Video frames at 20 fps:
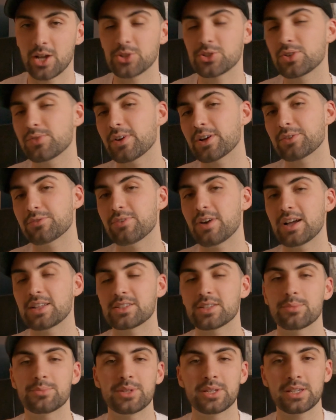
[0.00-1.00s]
I'll see if I can find
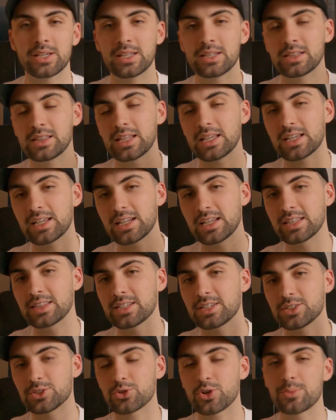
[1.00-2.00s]
something and link it in the
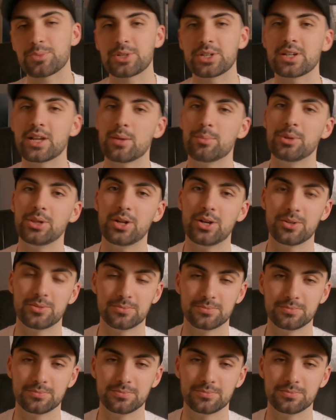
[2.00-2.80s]
description down below.